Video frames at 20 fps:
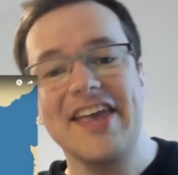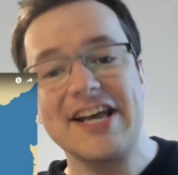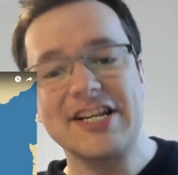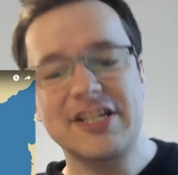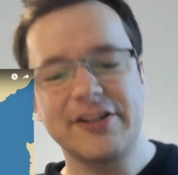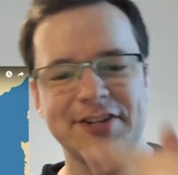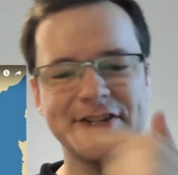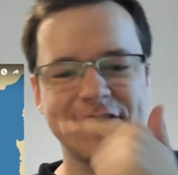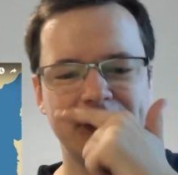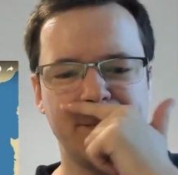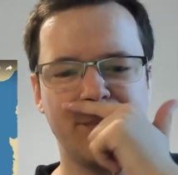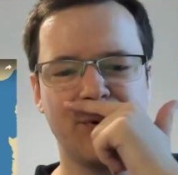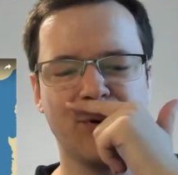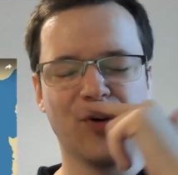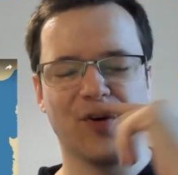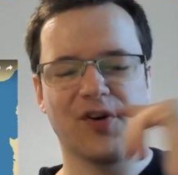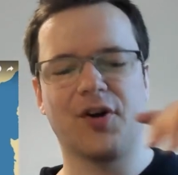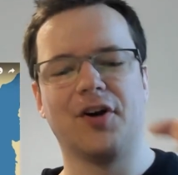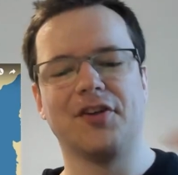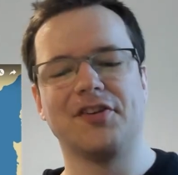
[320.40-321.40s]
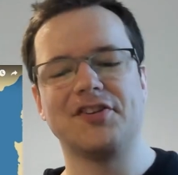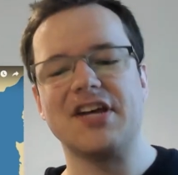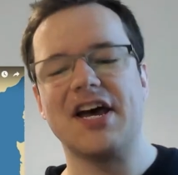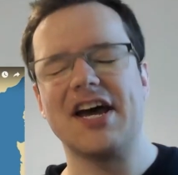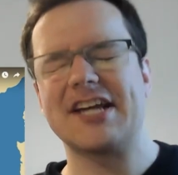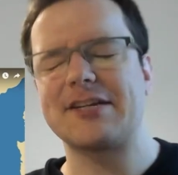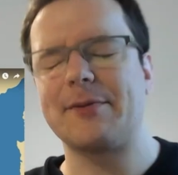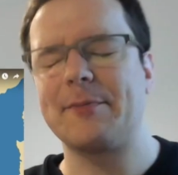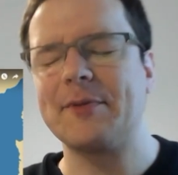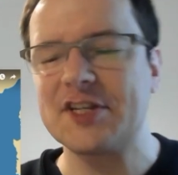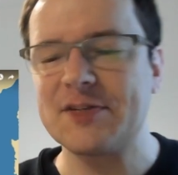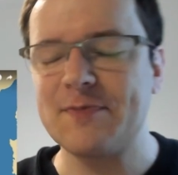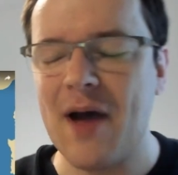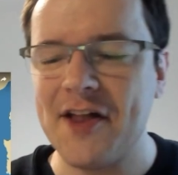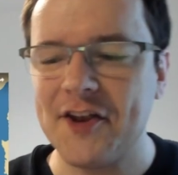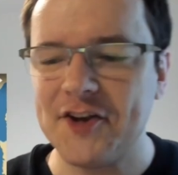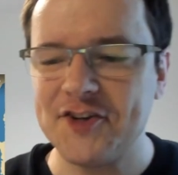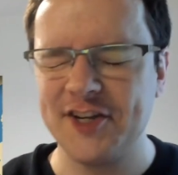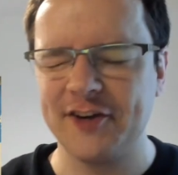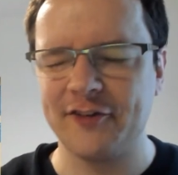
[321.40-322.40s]
Yeah, so this is an important context. I mean, the
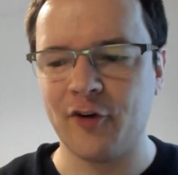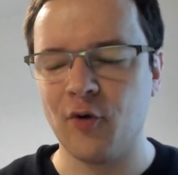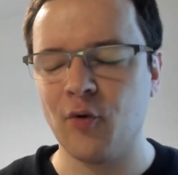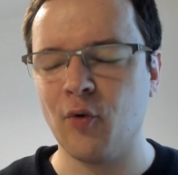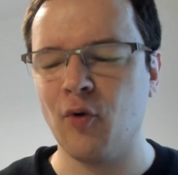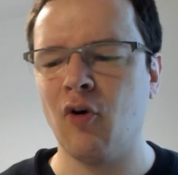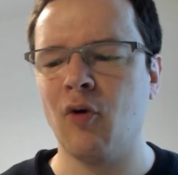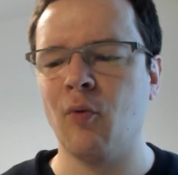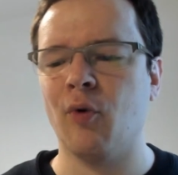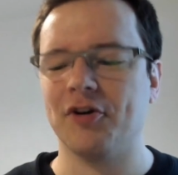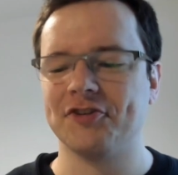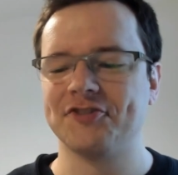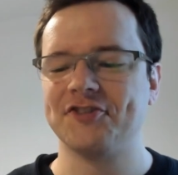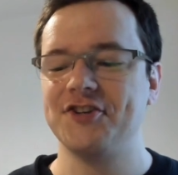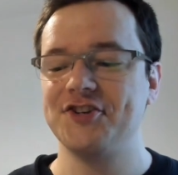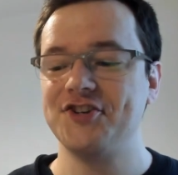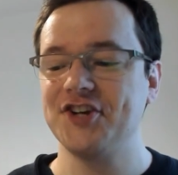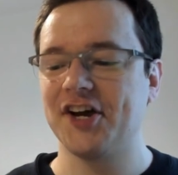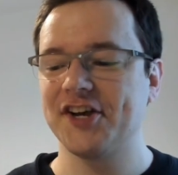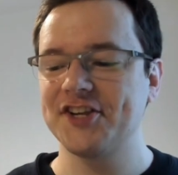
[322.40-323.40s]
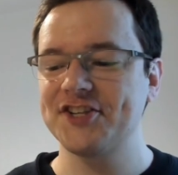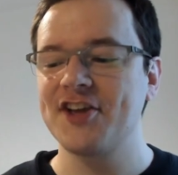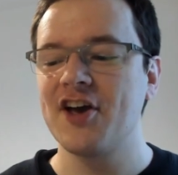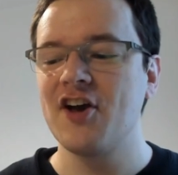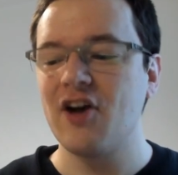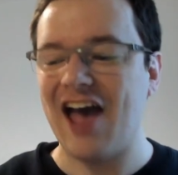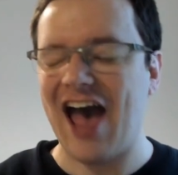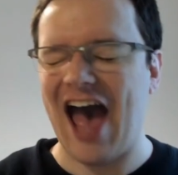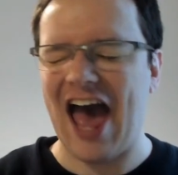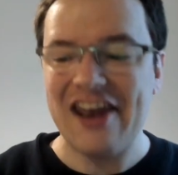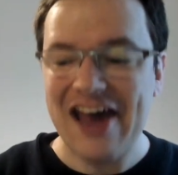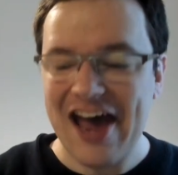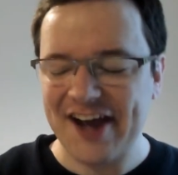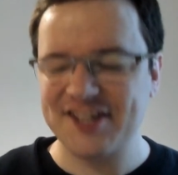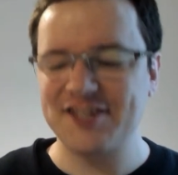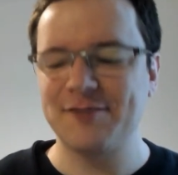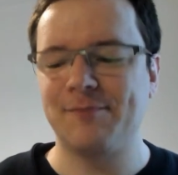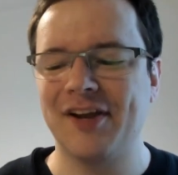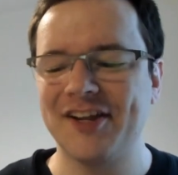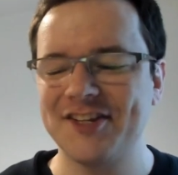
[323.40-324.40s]
Spanish Civil War wasn't just an
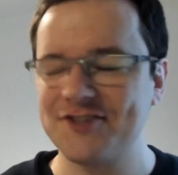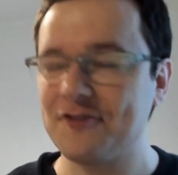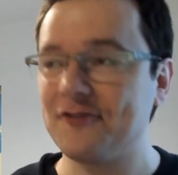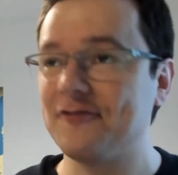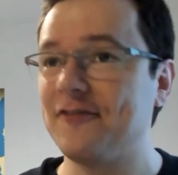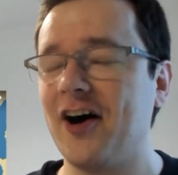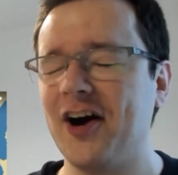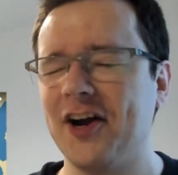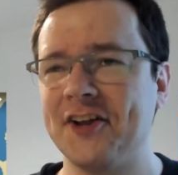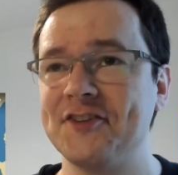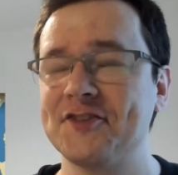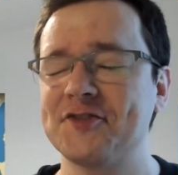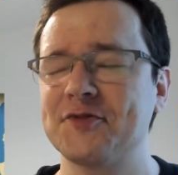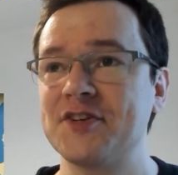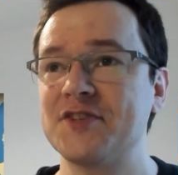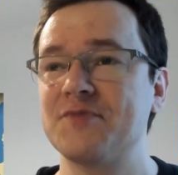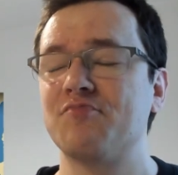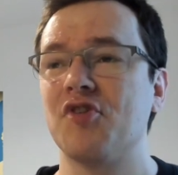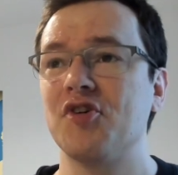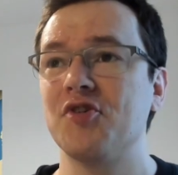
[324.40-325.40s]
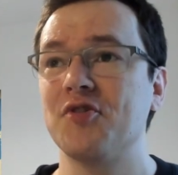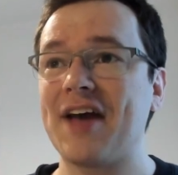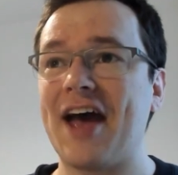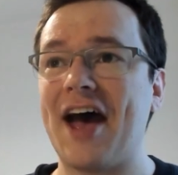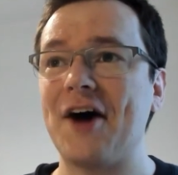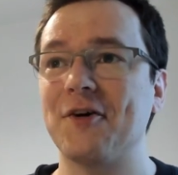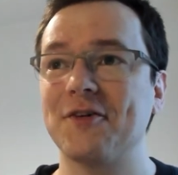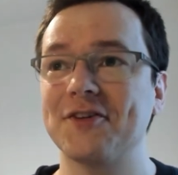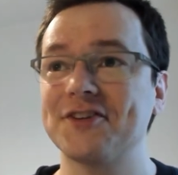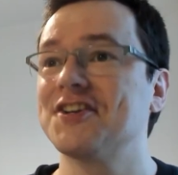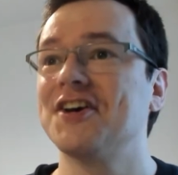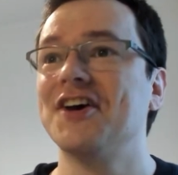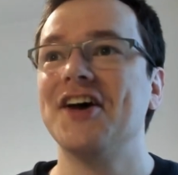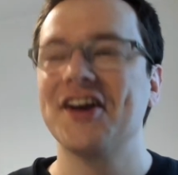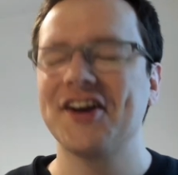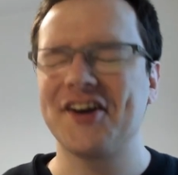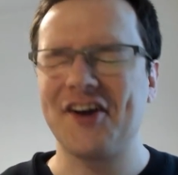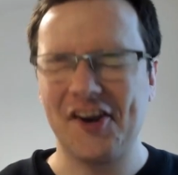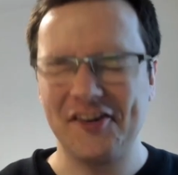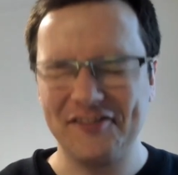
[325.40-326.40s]
act of political violence which broke out
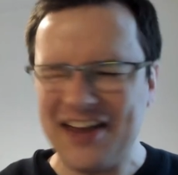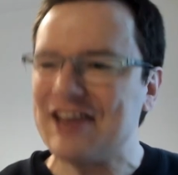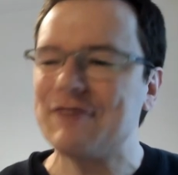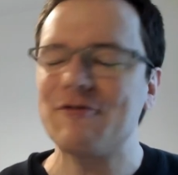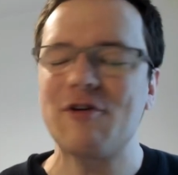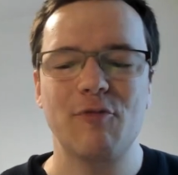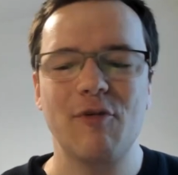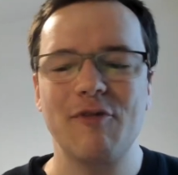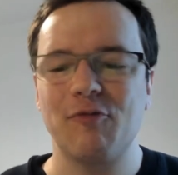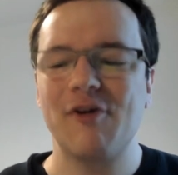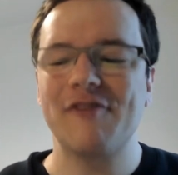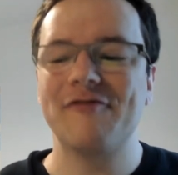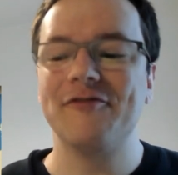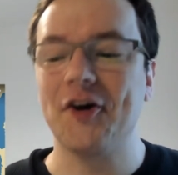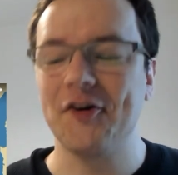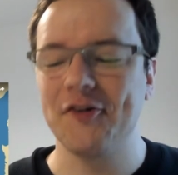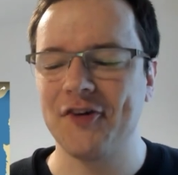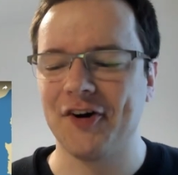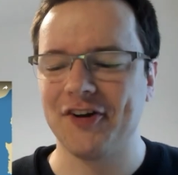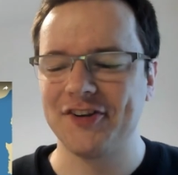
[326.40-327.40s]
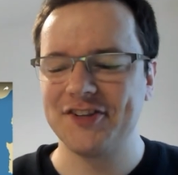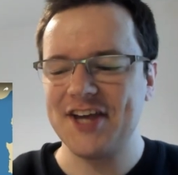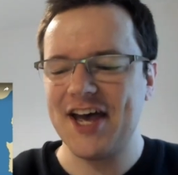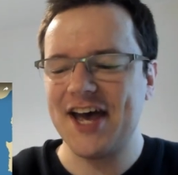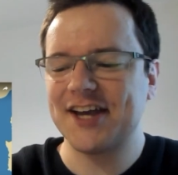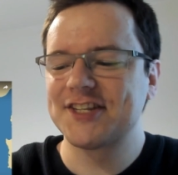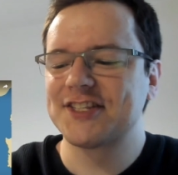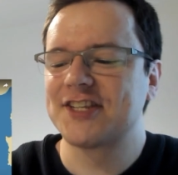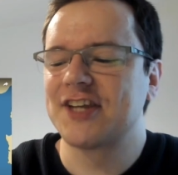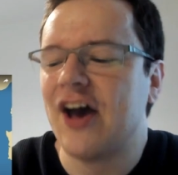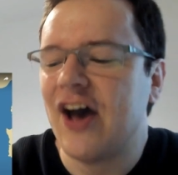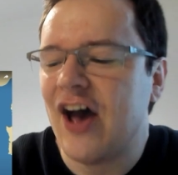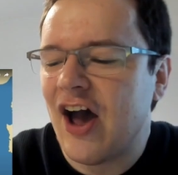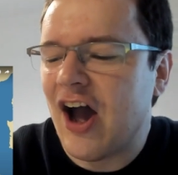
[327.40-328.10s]
kind of with no context.